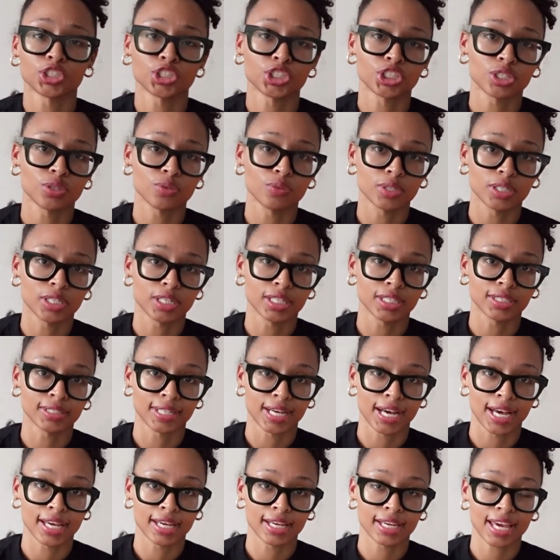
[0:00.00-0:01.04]
she would
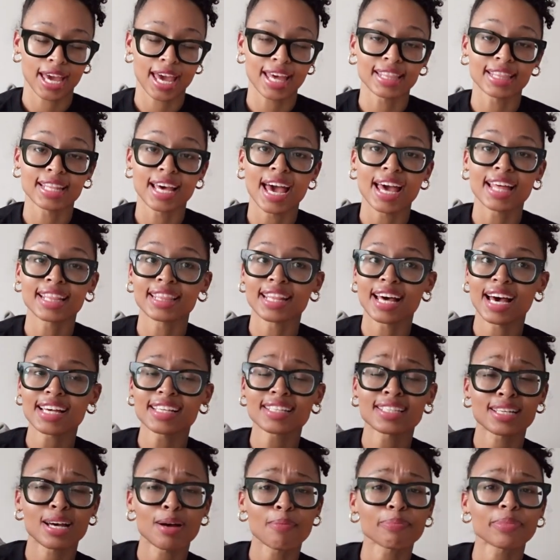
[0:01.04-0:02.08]
like. And
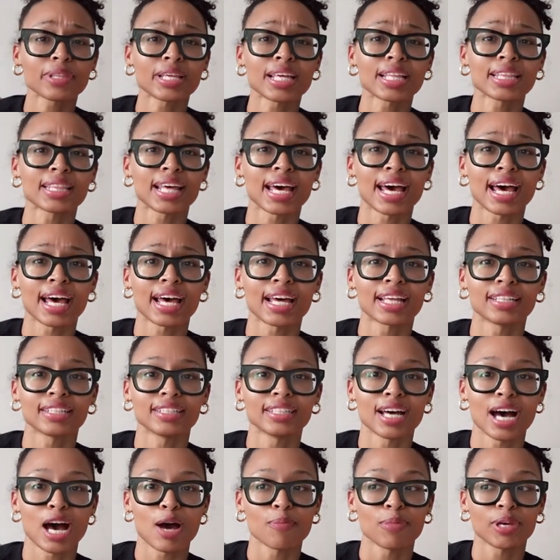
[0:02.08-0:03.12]
that's something that,
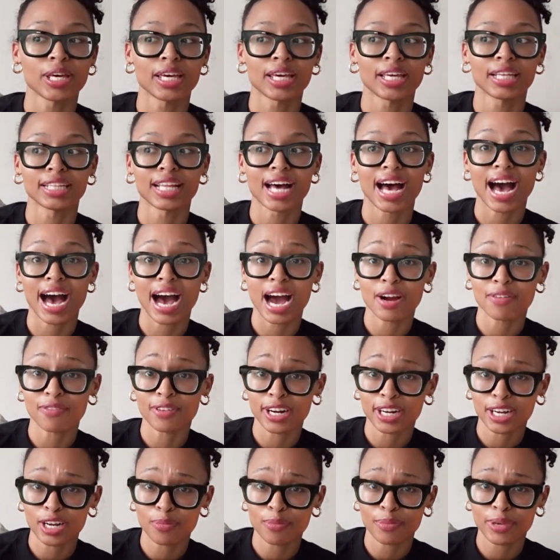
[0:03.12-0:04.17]
I mean, I
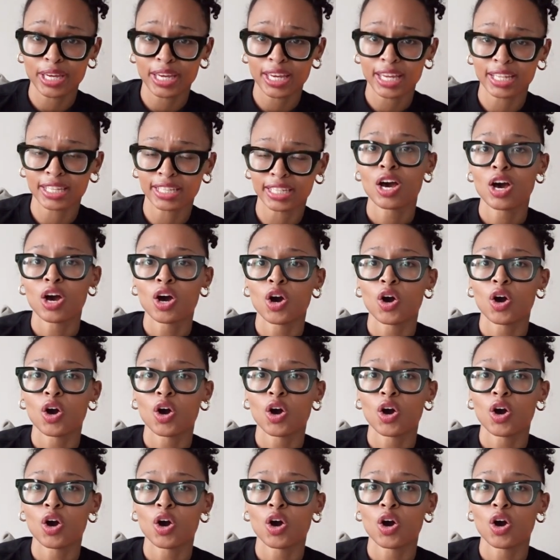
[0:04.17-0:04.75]
recommend.